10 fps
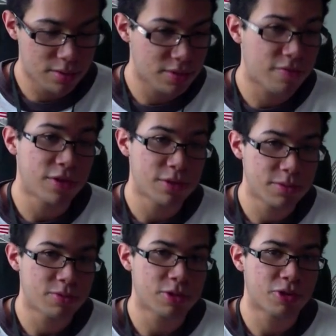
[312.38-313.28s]
There was a
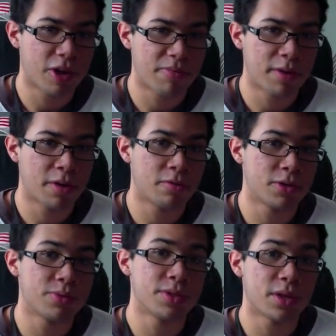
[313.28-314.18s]
Friendship is Witchcraft
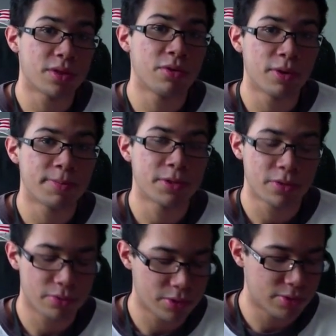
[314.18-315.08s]
panel, which we saw the new
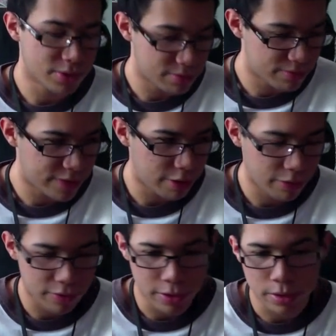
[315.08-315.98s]
episode, which was
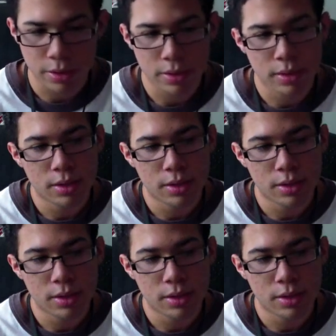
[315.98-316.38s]
very fun.